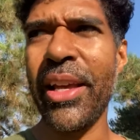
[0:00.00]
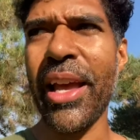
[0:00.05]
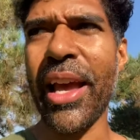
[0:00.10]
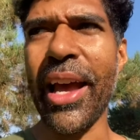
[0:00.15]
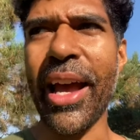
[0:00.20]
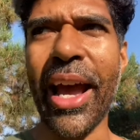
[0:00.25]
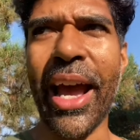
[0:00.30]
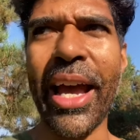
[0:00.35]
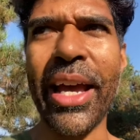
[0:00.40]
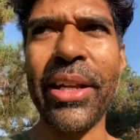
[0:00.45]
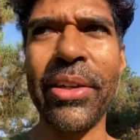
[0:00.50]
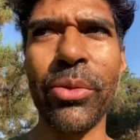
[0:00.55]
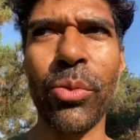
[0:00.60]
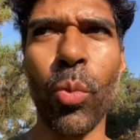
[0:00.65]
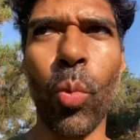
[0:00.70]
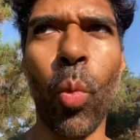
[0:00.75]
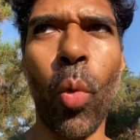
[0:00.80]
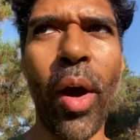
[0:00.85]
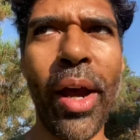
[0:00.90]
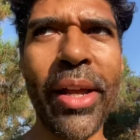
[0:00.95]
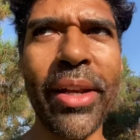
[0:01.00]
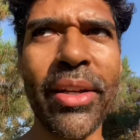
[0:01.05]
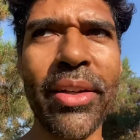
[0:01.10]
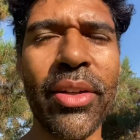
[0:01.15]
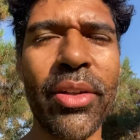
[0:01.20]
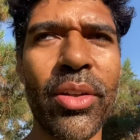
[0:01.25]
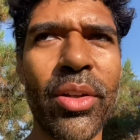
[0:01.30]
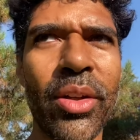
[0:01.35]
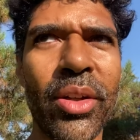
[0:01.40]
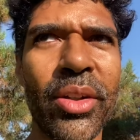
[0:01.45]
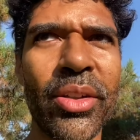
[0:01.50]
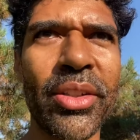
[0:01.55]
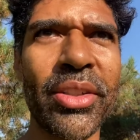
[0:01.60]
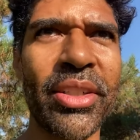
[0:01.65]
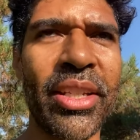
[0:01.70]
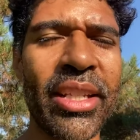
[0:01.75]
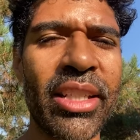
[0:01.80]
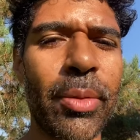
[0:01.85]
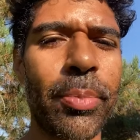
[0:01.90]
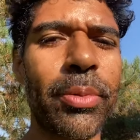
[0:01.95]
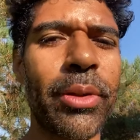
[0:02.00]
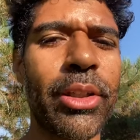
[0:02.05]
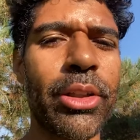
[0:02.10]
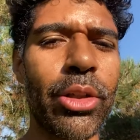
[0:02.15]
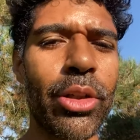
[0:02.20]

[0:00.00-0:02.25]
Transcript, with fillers: And what discipline